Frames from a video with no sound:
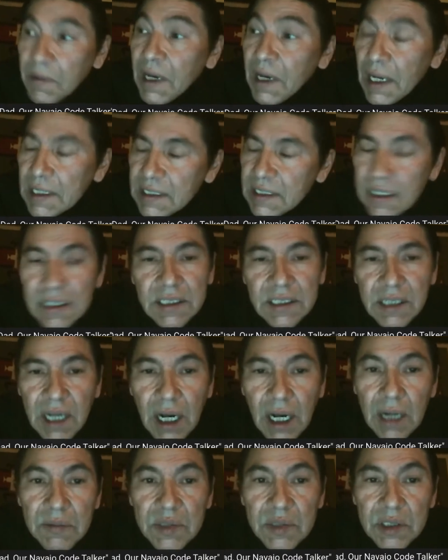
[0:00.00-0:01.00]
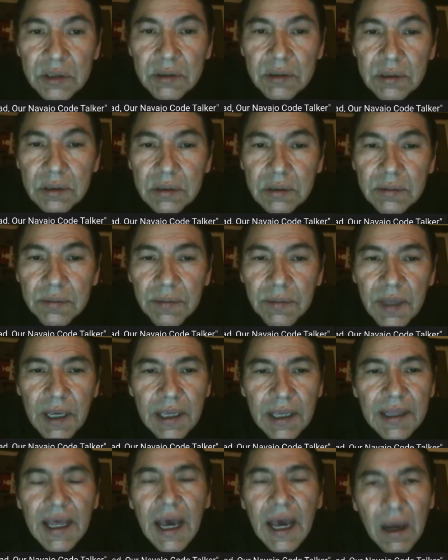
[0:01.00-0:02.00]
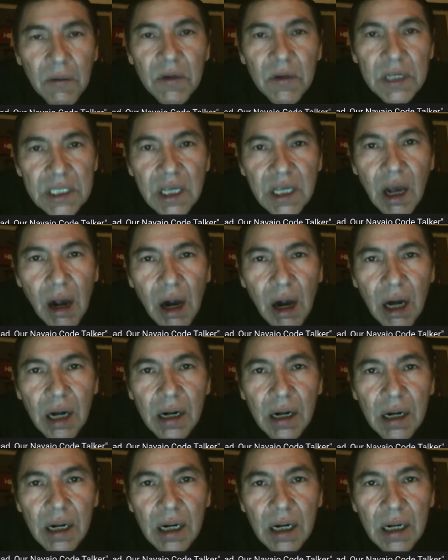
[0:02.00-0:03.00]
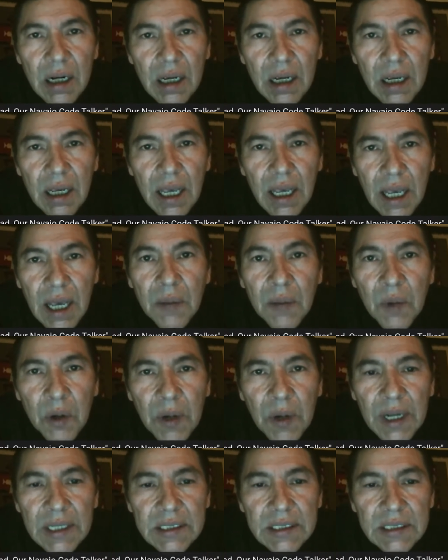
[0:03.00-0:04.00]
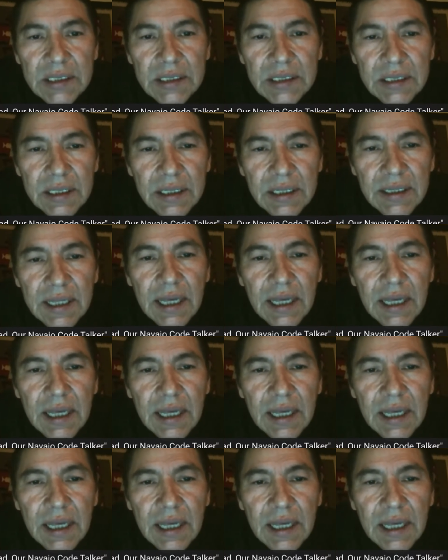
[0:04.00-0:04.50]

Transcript: Then we got sent to comm school, and that was our MOS.